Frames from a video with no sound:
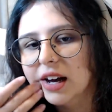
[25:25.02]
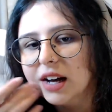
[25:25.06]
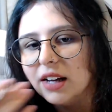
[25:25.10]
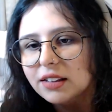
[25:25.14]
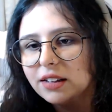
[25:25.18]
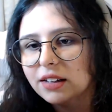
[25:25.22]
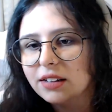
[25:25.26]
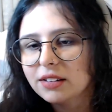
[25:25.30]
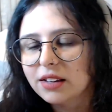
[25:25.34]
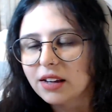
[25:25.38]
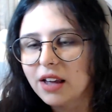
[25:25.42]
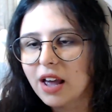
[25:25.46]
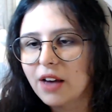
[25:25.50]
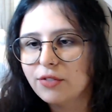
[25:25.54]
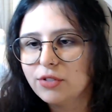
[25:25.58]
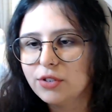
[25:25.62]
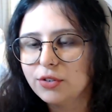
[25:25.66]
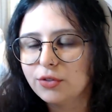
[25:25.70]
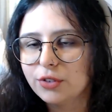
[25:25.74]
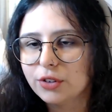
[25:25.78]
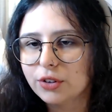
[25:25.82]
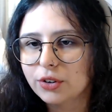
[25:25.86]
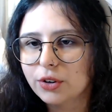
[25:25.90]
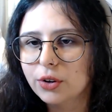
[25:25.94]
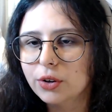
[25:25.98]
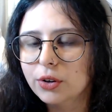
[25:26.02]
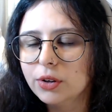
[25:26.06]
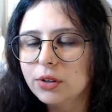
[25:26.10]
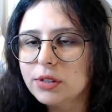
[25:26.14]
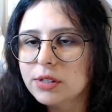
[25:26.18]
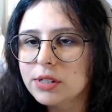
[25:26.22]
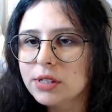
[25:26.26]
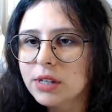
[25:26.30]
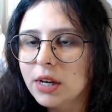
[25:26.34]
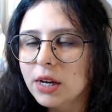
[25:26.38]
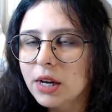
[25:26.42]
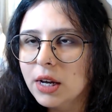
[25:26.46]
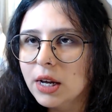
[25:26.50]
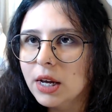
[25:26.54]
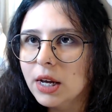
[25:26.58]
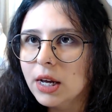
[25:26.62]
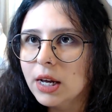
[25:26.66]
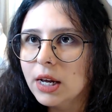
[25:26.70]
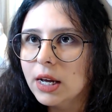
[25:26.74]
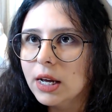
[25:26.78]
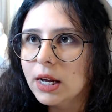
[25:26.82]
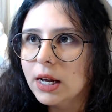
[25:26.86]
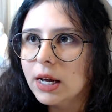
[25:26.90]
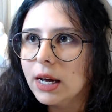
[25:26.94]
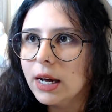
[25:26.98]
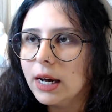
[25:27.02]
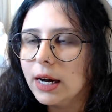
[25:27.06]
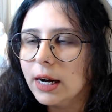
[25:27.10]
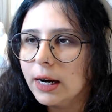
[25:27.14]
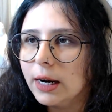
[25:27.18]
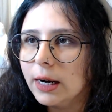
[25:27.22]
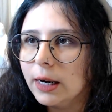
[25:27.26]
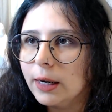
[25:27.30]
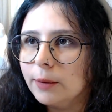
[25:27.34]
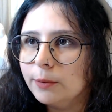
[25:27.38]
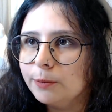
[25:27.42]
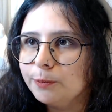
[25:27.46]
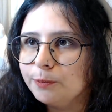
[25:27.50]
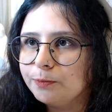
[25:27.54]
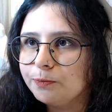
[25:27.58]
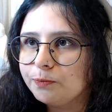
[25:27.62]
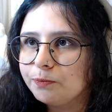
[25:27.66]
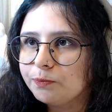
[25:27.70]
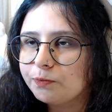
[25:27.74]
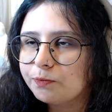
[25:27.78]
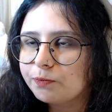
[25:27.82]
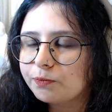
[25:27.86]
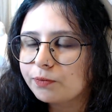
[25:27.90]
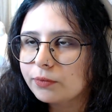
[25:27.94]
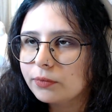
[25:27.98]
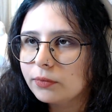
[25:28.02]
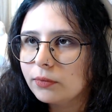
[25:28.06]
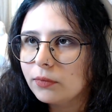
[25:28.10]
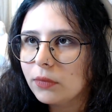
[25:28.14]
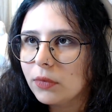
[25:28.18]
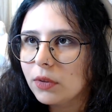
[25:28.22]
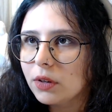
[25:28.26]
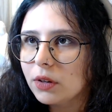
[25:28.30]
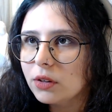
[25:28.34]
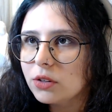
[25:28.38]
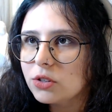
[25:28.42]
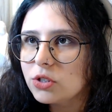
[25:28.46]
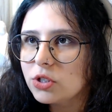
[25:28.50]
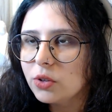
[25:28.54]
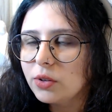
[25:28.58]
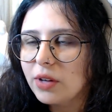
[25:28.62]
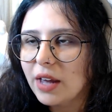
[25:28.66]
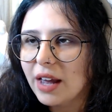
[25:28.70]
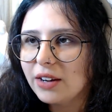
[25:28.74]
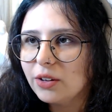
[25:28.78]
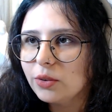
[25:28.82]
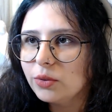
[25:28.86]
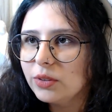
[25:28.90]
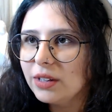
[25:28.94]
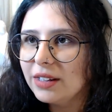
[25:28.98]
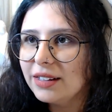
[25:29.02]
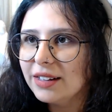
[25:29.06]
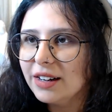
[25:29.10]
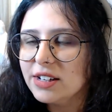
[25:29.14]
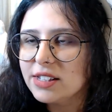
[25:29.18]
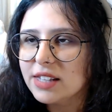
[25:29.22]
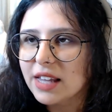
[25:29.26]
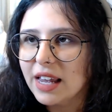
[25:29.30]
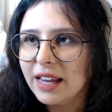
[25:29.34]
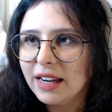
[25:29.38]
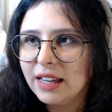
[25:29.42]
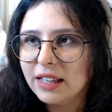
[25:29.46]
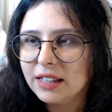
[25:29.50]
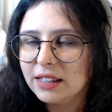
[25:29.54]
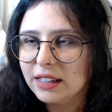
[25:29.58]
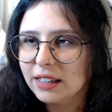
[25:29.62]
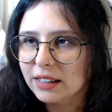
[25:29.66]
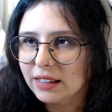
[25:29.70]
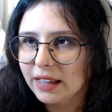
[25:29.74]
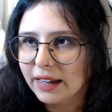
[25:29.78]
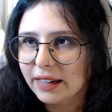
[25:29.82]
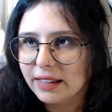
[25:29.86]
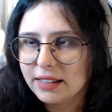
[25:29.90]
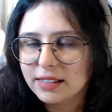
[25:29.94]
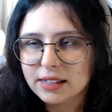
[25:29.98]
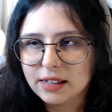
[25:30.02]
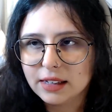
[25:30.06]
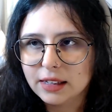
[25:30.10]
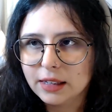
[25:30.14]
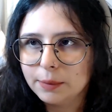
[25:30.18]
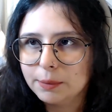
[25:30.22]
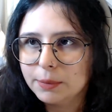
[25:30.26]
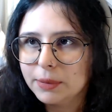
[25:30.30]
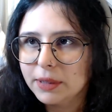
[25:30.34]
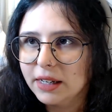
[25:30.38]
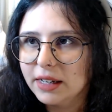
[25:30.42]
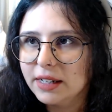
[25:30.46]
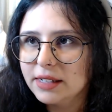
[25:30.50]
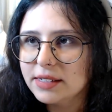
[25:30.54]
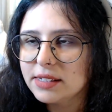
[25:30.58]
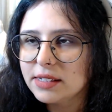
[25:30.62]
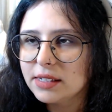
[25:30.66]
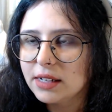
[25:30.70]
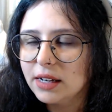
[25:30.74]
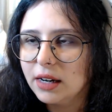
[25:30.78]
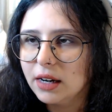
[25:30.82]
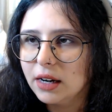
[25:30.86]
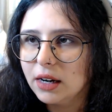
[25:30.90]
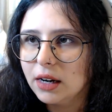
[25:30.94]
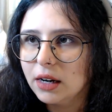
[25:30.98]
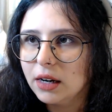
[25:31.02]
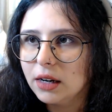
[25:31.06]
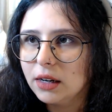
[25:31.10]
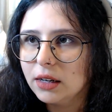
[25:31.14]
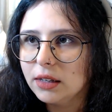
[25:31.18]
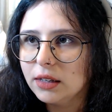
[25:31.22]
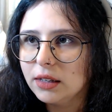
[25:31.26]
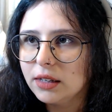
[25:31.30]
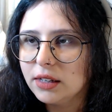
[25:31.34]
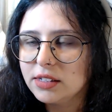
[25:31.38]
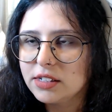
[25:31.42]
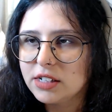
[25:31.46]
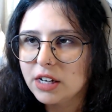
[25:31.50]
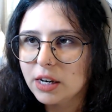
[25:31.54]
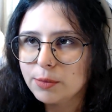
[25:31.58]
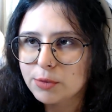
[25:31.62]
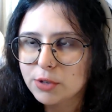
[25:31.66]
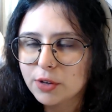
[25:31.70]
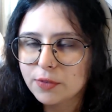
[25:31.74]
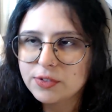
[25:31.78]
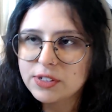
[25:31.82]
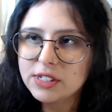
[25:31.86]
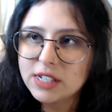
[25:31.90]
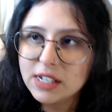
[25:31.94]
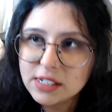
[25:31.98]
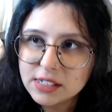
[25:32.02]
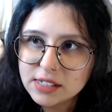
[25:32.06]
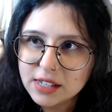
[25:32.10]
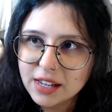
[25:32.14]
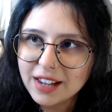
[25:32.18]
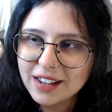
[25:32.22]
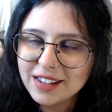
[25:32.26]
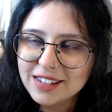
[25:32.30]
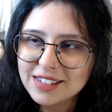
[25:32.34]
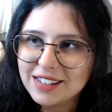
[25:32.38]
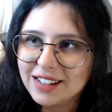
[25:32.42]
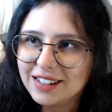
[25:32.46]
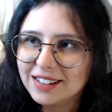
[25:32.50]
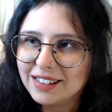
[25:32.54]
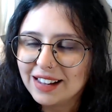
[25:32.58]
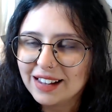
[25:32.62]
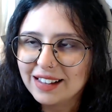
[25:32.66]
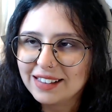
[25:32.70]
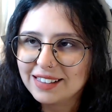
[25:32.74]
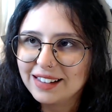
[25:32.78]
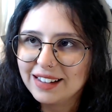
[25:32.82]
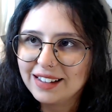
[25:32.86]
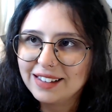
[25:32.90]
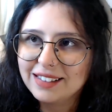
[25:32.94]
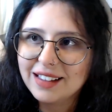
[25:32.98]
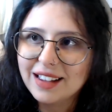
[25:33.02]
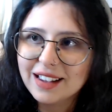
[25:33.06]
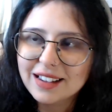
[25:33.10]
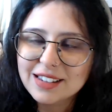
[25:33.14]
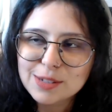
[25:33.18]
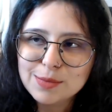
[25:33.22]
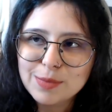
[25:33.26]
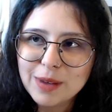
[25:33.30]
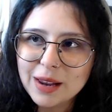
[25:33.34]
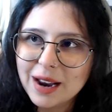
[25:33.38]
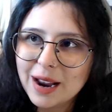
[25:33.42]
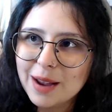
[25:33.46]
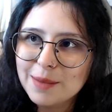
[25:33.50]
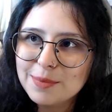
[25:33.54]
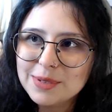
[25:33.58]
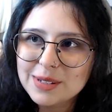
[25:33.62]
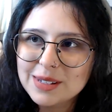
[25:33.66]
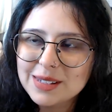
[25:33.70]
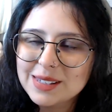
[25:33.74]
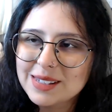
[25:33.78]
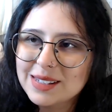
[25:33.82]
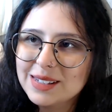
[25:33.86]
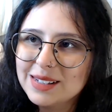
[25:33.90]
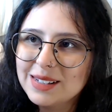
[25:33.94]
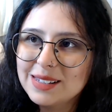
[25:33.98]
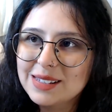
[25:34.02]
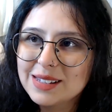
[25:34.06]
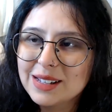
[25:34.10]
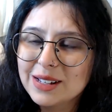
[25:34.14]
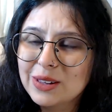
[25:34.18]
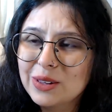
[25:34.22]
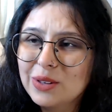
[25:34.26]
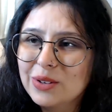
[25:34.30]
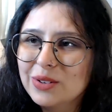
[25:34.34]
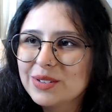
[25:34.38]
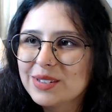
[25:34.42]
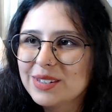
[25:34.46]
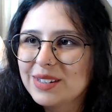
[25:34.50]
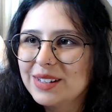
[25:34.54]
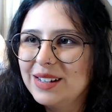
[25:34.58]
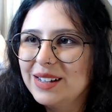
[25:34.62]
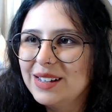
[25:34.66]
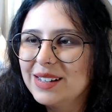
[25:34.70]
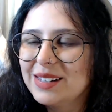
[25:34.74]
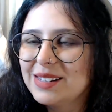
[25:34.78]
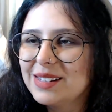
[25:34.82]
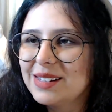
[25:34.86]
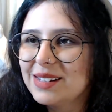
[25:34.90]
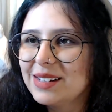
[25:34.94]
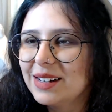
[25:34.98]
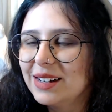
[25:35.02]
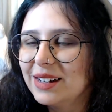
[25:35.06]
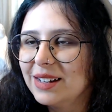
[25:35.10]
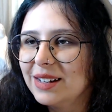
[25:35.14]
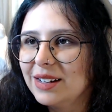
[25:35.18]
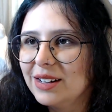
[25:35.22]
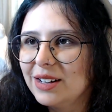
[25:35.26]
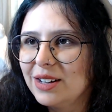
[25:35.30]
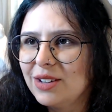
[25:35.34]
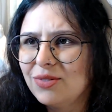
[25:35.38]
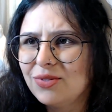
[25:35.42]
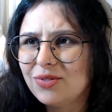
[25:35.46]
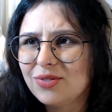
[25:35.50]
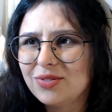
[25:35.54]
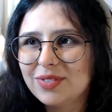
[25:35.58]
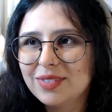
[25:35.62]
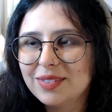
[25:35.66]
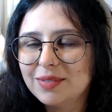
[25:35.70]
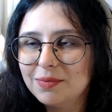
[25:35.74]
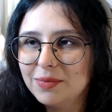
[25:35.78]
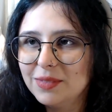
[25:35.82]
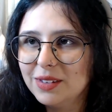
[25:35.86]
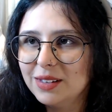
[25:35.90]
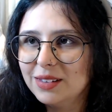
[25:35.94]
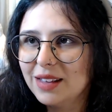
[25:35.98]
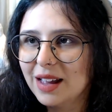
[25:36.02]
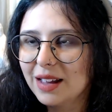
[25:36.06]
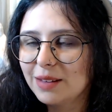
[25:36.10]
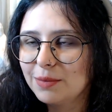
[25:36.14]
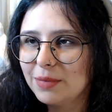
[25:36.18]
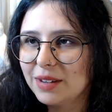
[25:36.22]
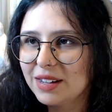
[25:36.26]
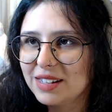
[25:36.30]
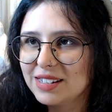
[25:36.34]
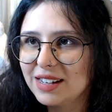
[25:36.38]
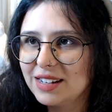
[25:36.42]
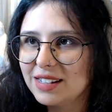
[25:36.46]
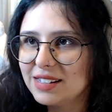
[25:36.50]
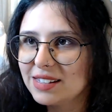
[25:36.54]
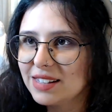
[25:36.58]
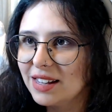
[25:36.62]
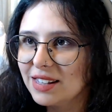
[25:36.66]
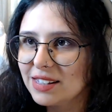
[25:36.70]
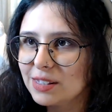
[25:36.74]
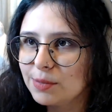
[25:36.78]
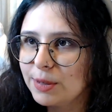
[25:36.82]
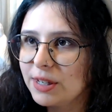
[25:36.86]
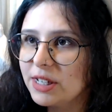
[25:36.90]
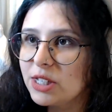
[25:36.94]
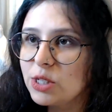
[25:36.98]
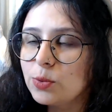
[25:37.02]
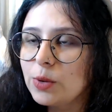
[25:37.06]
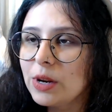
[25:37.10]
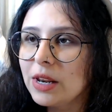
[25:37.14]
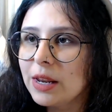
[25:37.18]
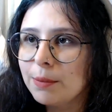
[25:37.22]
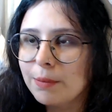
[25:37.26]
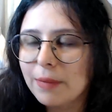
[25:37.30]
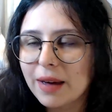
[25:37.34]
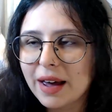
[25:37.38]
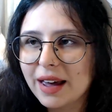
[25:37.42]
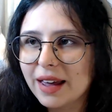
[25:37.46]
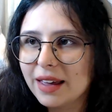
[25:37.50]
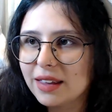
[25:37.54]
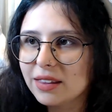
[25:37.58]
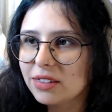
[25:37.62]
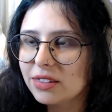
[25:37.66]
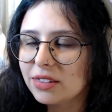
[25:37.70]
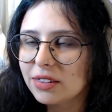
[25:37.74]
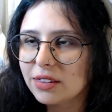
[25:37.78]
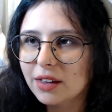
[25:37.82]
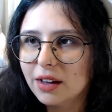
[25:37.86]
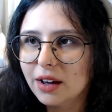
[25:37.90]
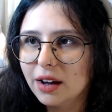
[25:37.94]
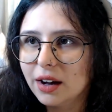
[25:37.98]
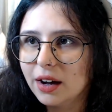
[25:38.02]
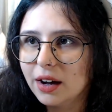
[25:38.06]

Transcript: They have different goals. Um, so yeah, I don't think there's anything like TLA plus in terms of syntax. Then like LaTeX, perhaps it's the closest, if that makes any sense. But it's really math.